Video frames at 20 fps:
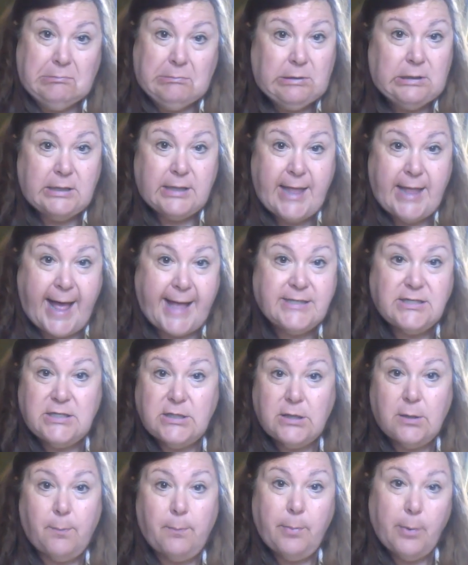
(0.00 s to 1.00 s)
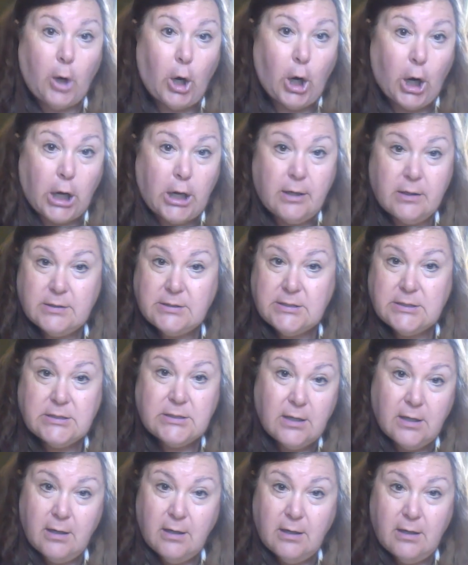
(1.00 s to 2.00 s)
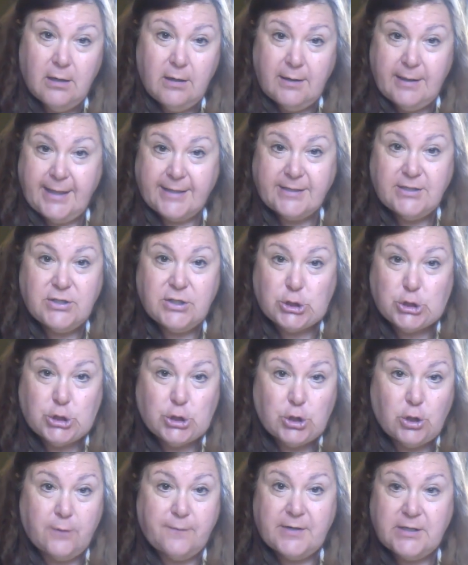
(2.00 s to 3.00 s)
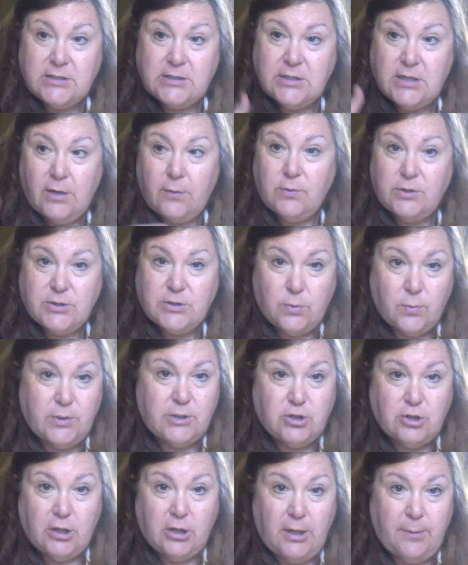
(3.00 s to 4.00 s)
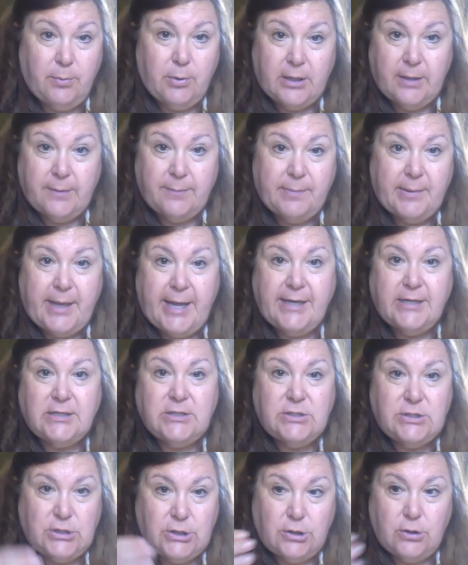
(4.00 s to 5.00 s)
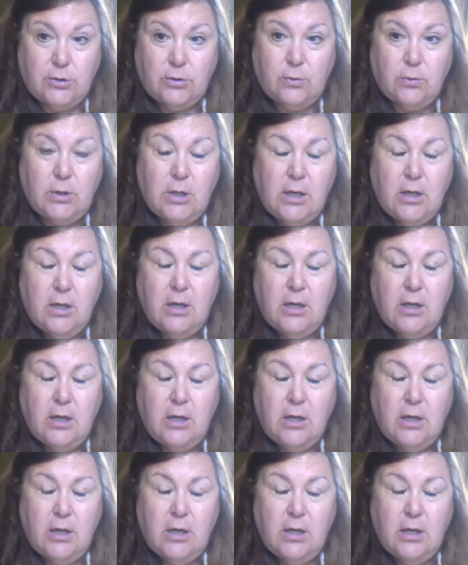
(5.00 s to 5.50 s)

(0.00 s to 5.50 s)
that's the books, that's the service that was originally put in place to